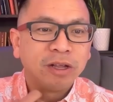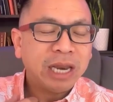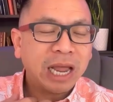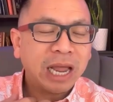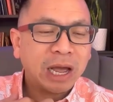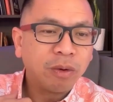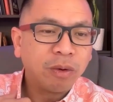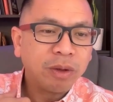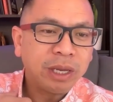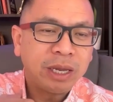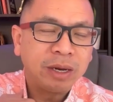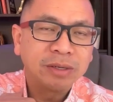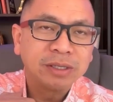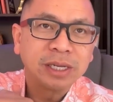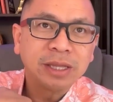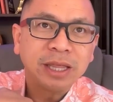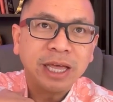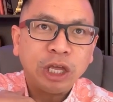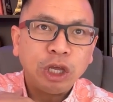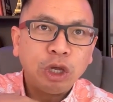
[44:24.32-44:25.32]
Now, here's
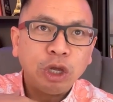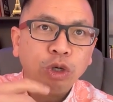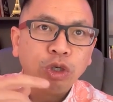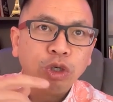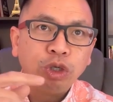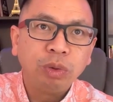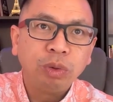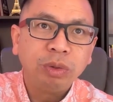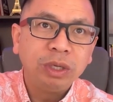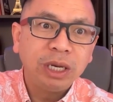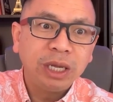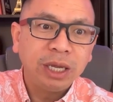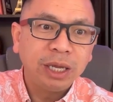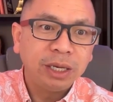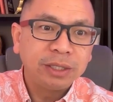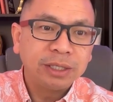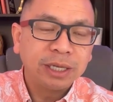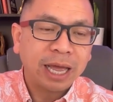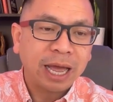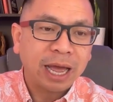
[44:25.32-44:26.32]
the thing. You do
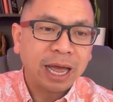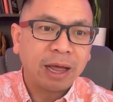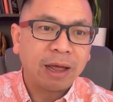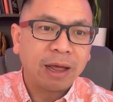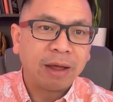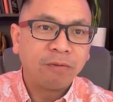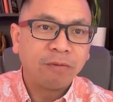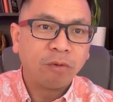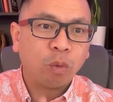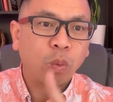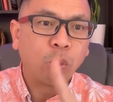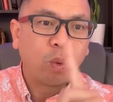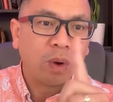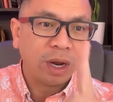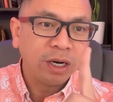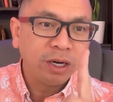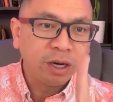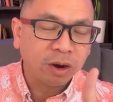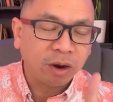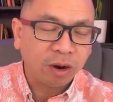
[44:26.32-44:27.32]
need to have
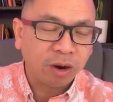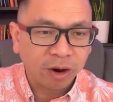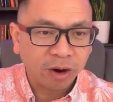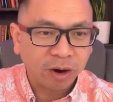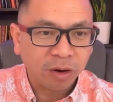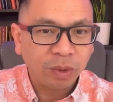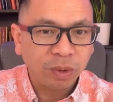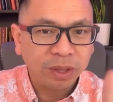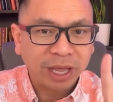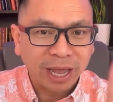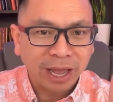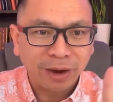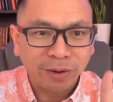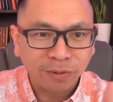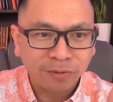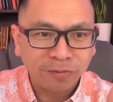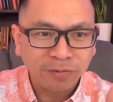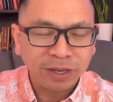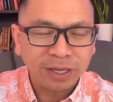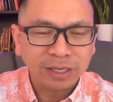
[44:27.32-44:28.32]
one card with the
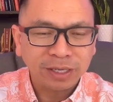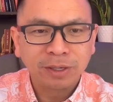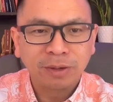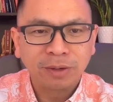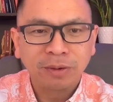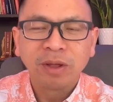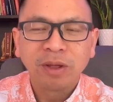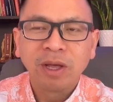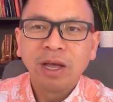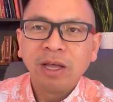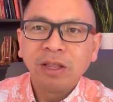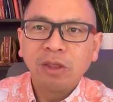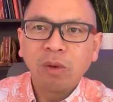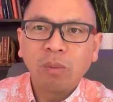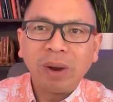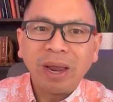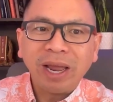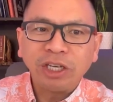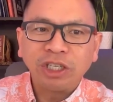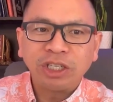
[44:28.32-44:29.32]
annual fee. So the
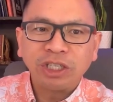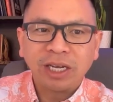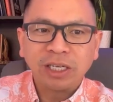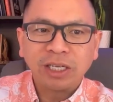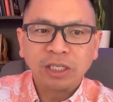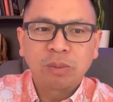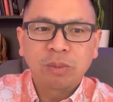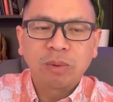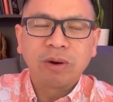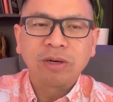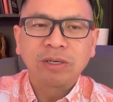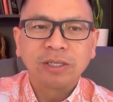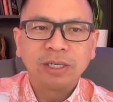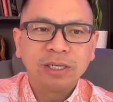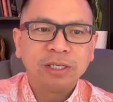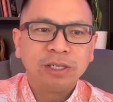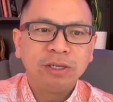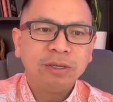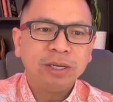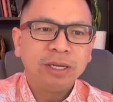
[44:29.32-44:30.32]
way Chase works
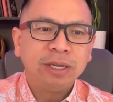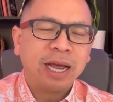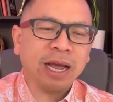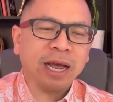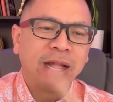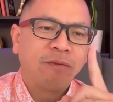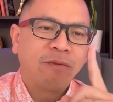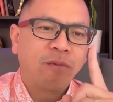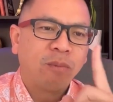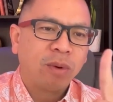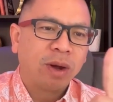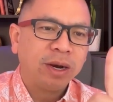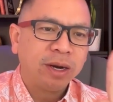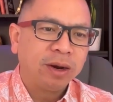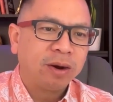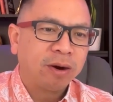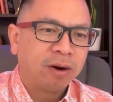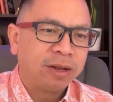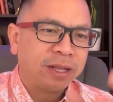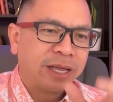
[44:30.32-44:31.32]
is you need to have one
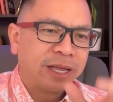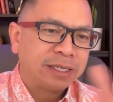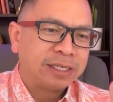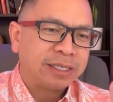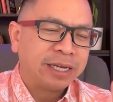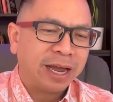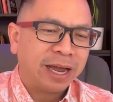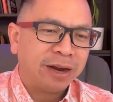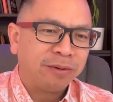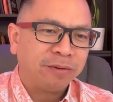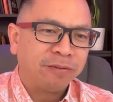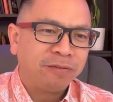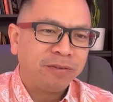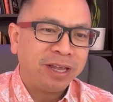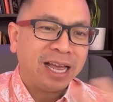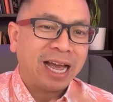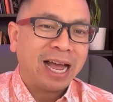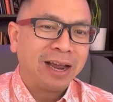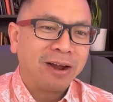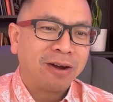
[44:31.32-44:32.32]
card that has an annual
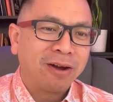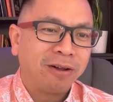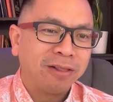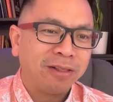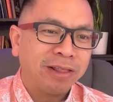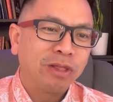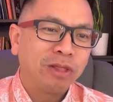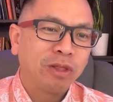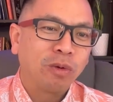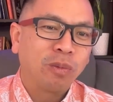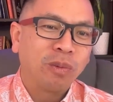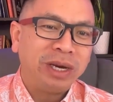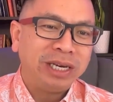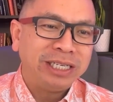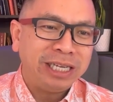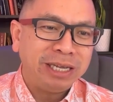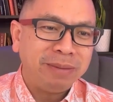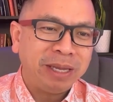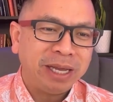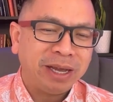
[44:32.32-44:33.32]
fee. I call that the
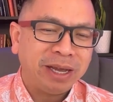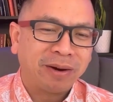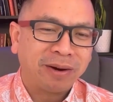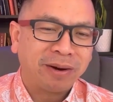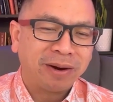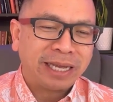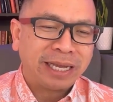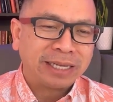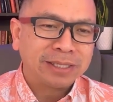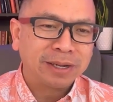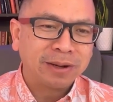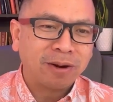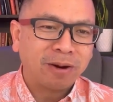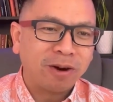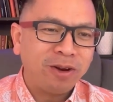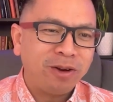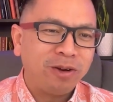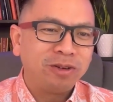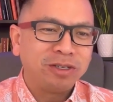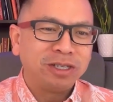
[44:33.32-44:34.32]
redeeming card. That's the
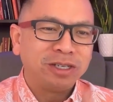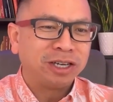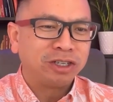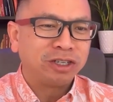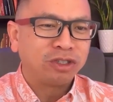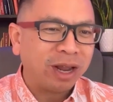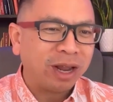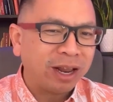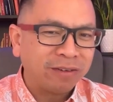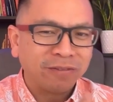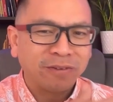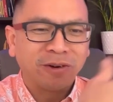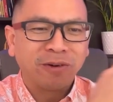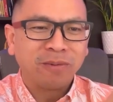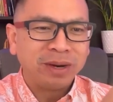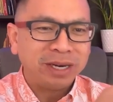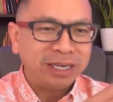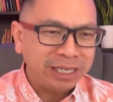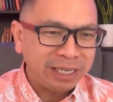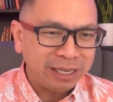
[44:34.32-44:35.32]
card you're using to transfer
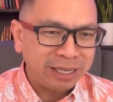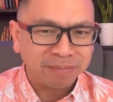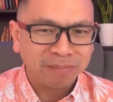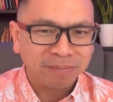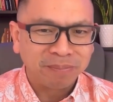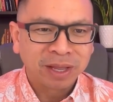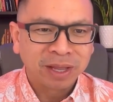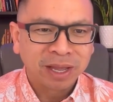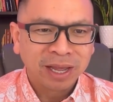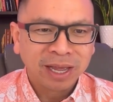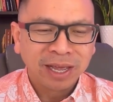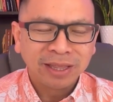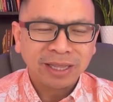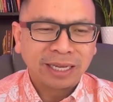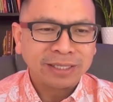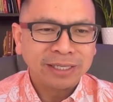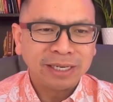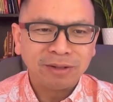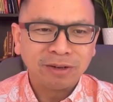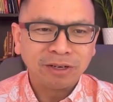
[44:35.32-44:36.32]
and redeem.
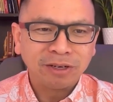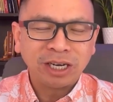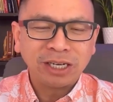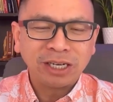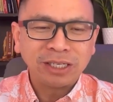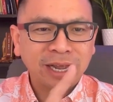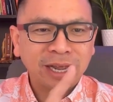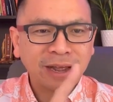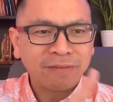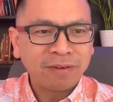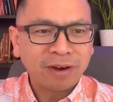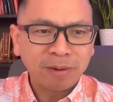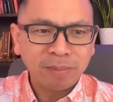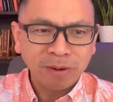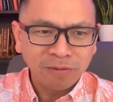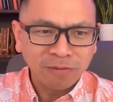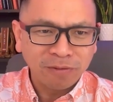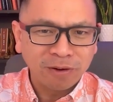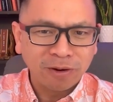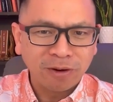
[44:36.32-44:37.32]
That's either Chase Sapphire
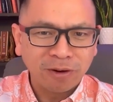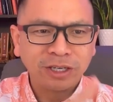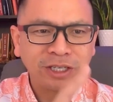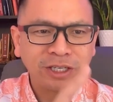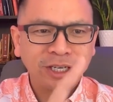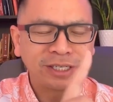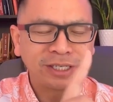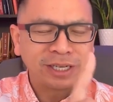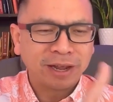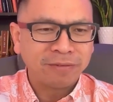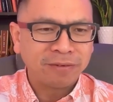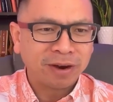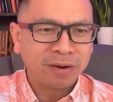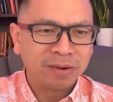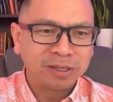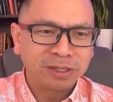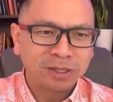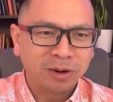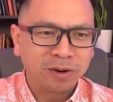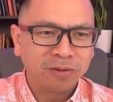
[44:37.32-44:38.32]
Preferred, Chase Sapphire
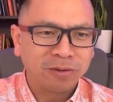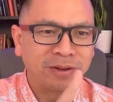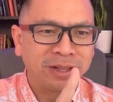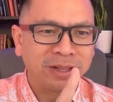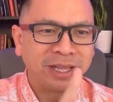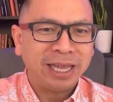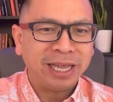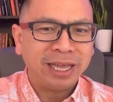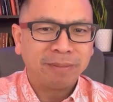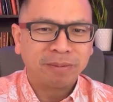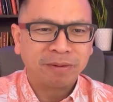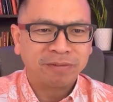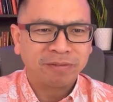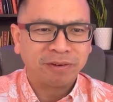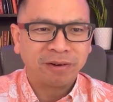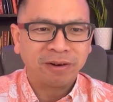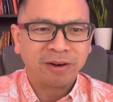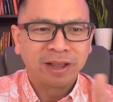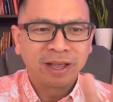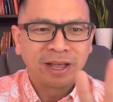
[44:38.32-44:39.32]
Reserve, or the Ink
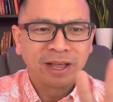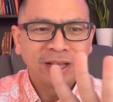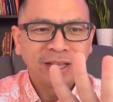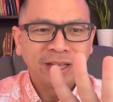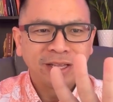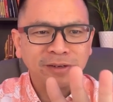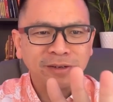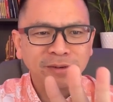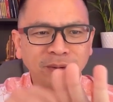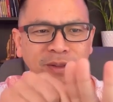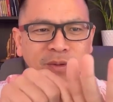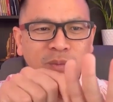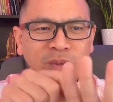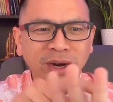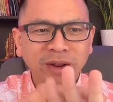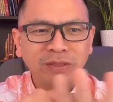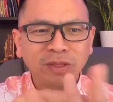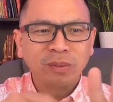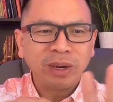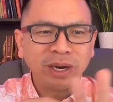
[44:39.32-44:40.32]
Preferred. There's only
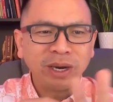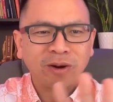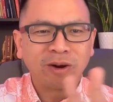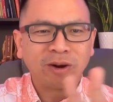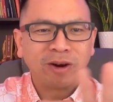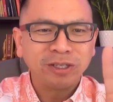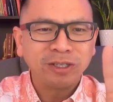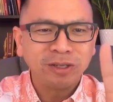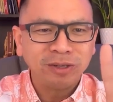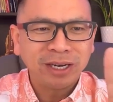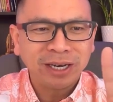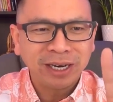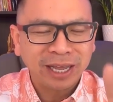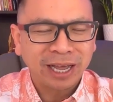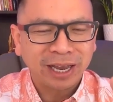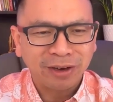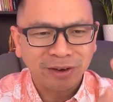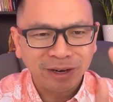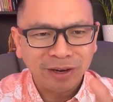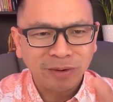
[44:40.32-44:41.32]
one of three cards you need to
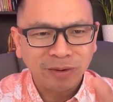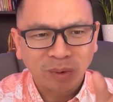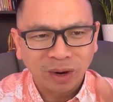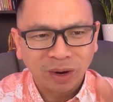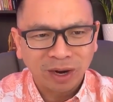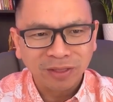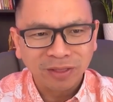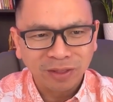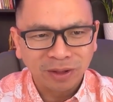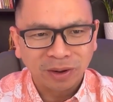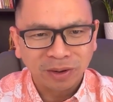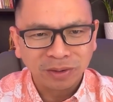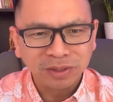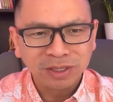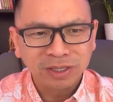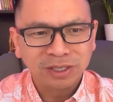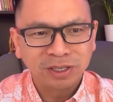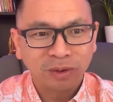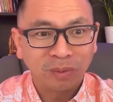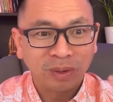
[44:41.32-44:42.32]
get. You need one of
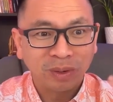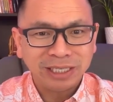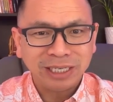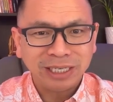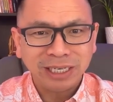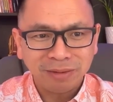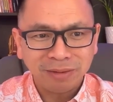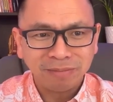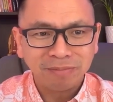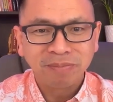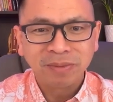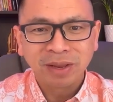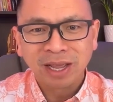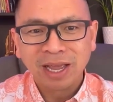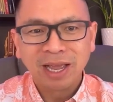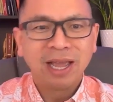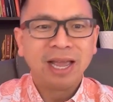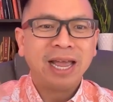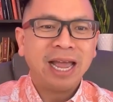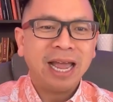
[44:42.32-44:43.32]
those to redeem.
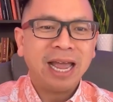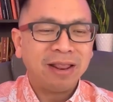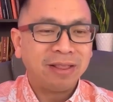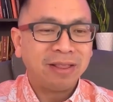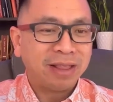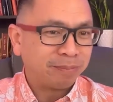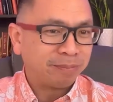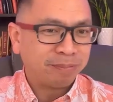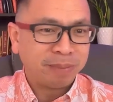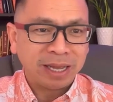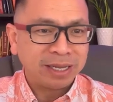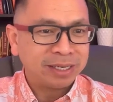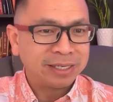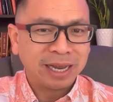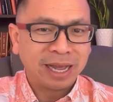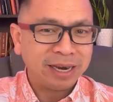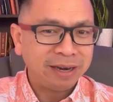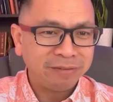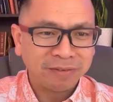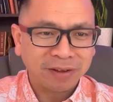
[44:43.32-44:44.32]
That pays
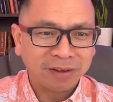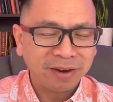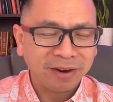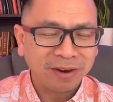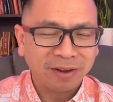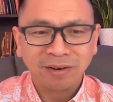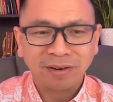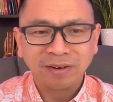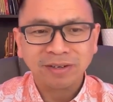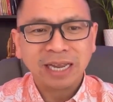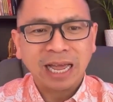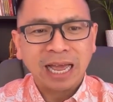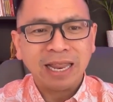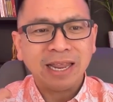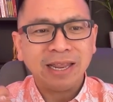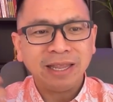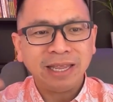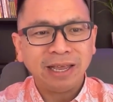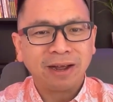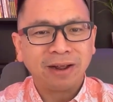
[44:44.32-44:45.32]
$95. And
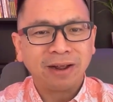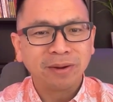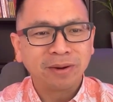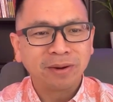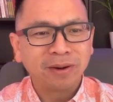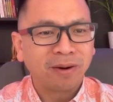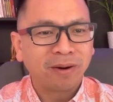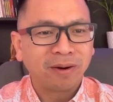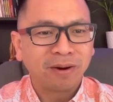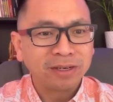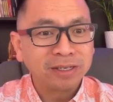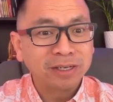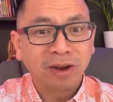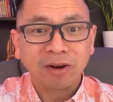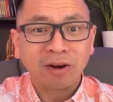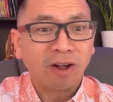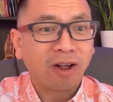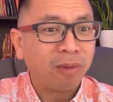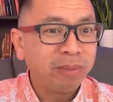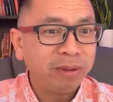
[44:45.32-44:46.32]
then the other cards
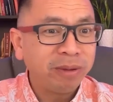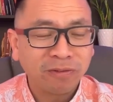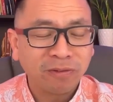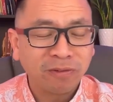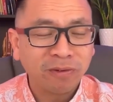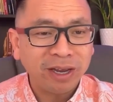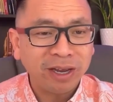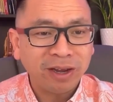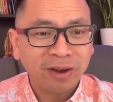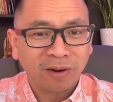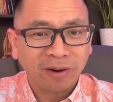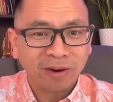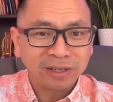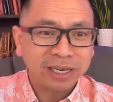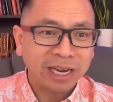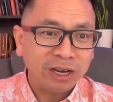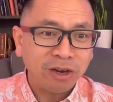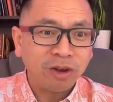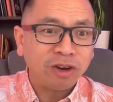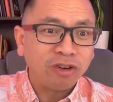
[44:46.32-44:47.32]
can all be free
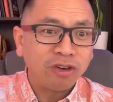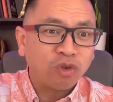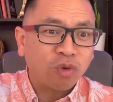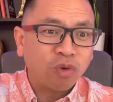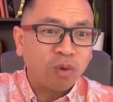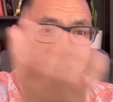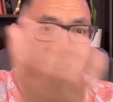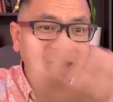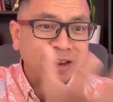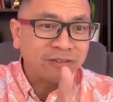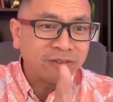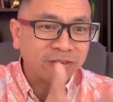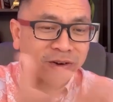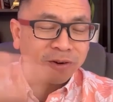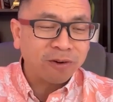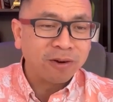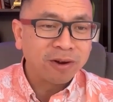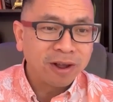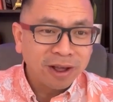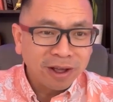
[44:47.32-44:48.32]
cards, and you can
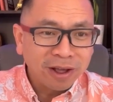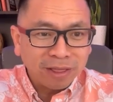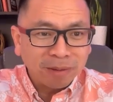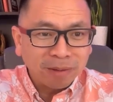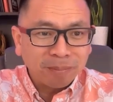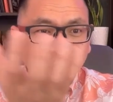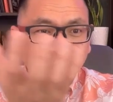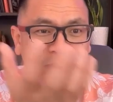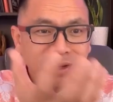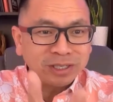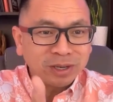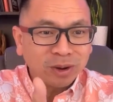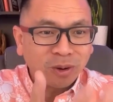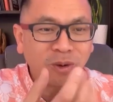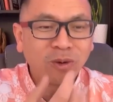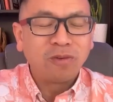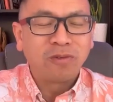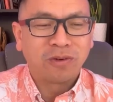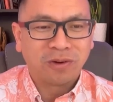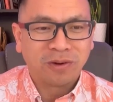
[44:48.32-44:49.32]
transfer the points
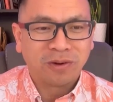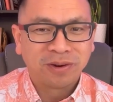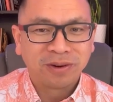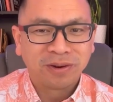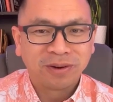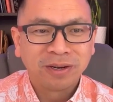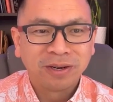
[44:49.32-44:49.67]
over.